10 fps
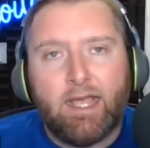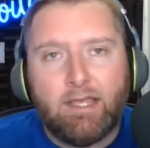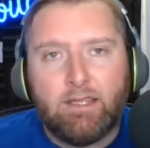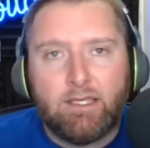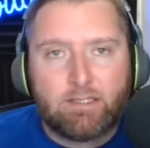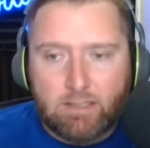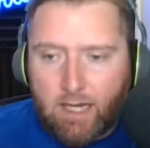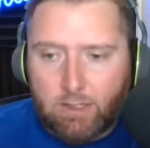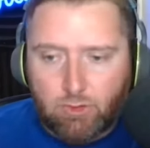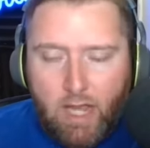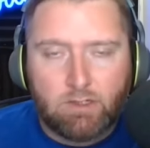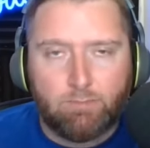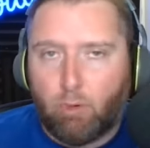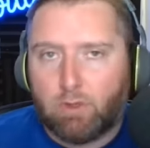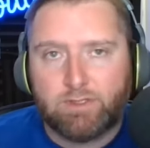in this transfer
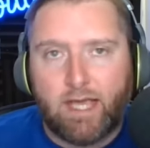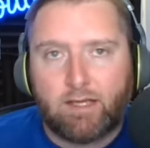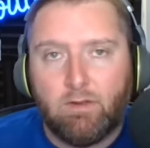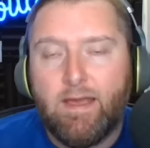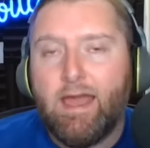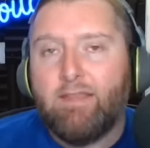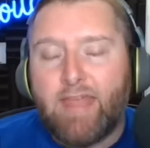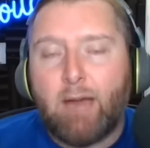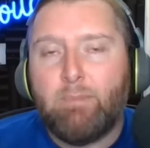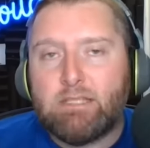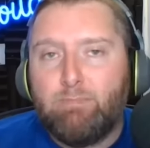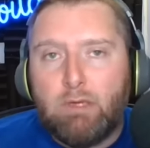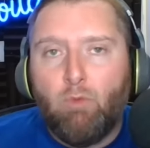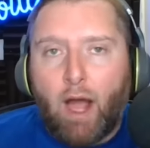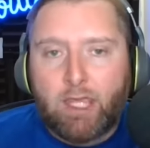portal cycle. That means
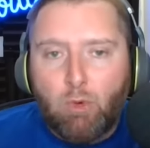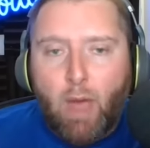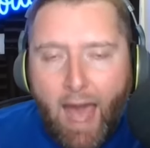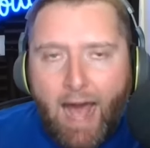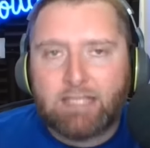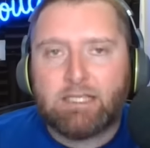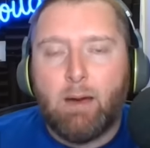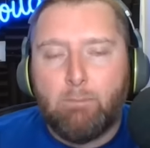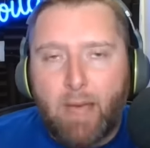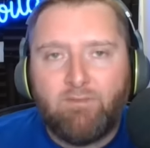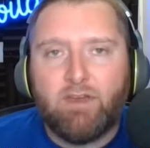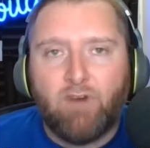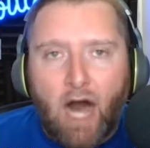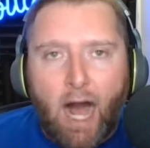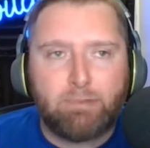BYU has a bevy of
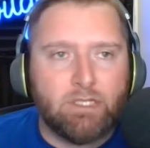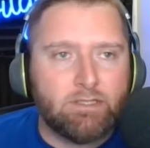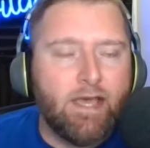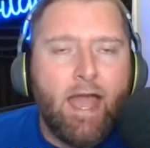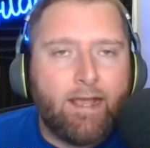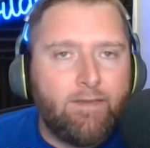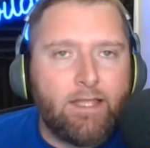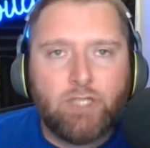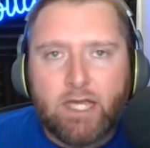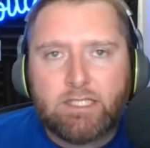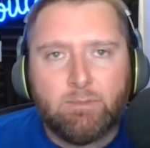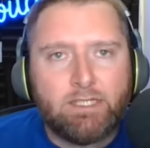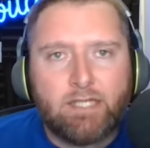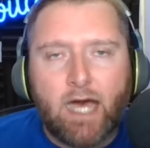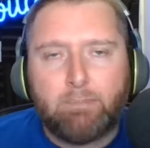options. Can they chase some of
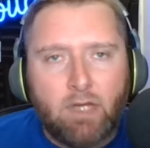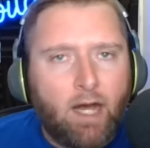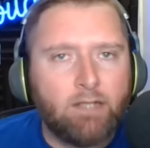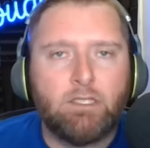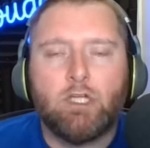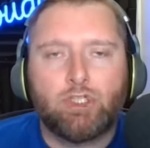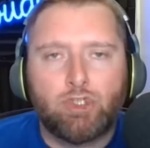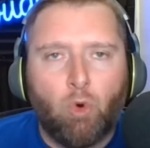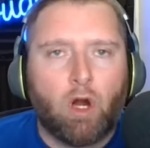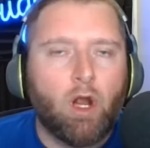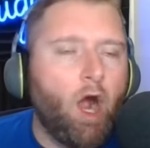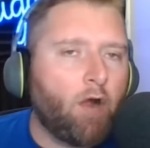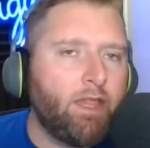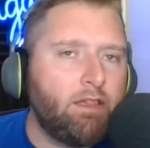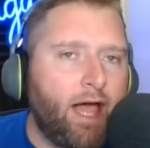the top dogs? Sure.
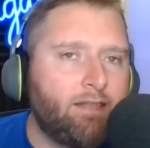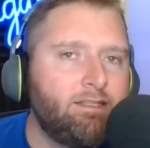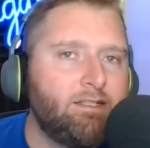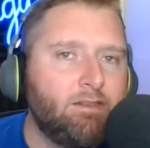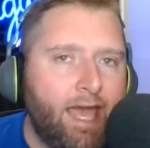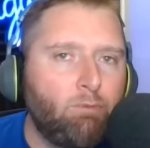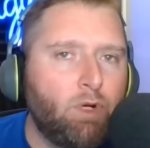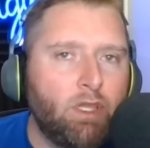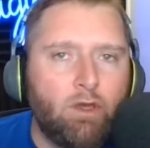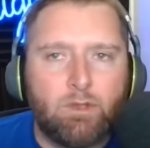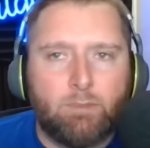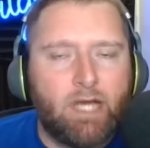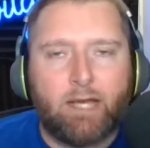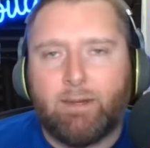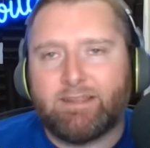Are they likely to land one of those? I'm
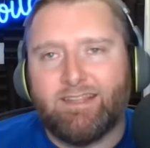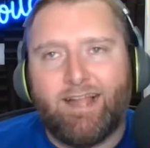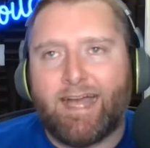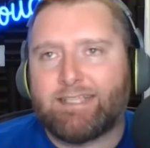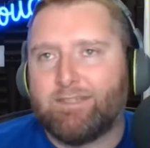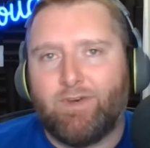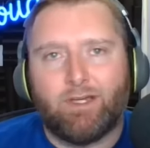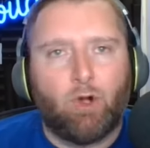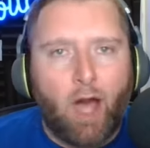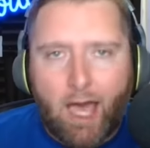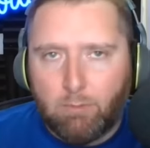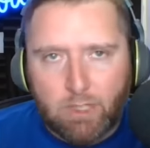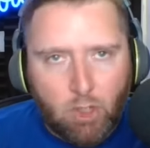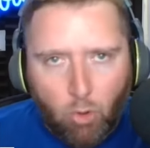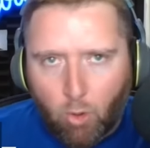talking about the likes of a Kyle
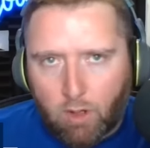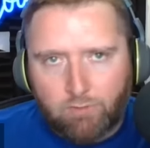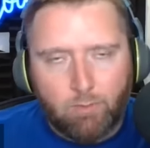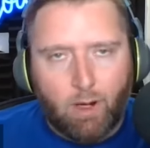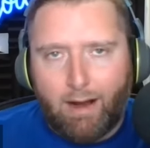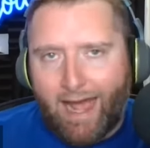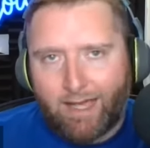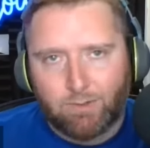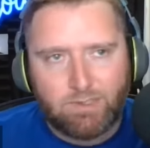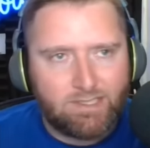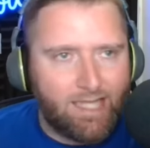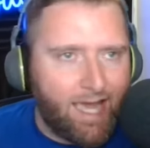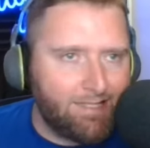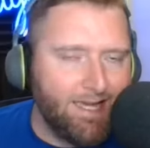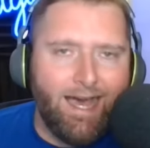McCord from Ohio
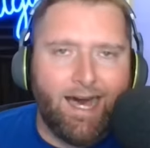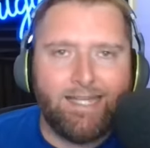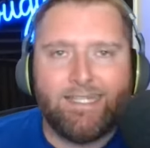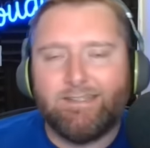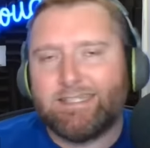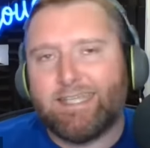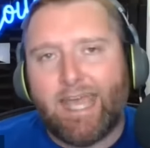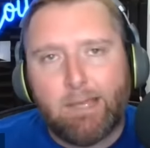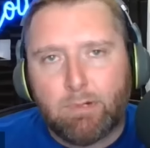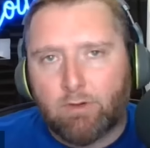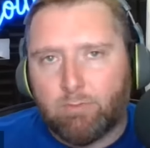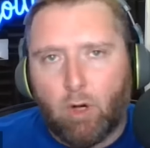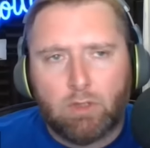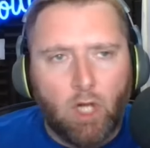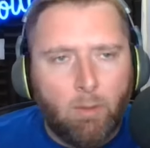State, a Dylan Gabriel from
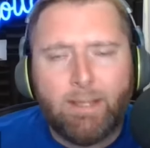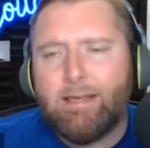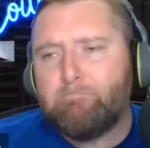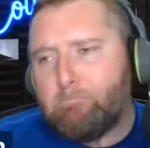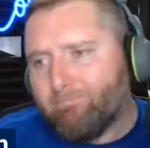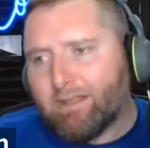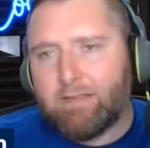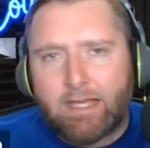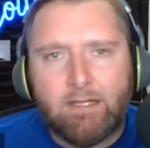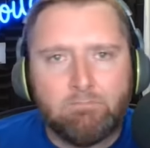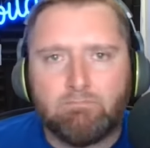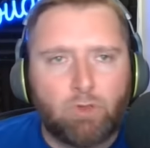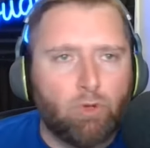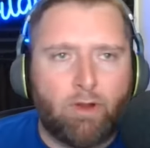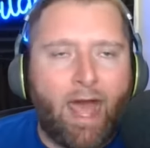Oklahoma. They can
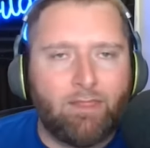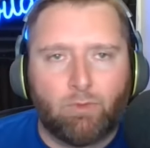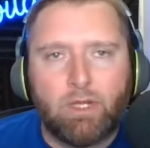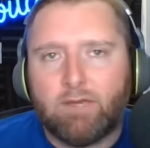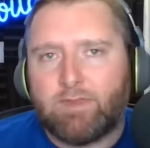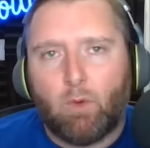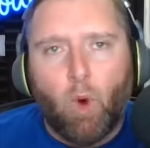throw their hat in the ring if they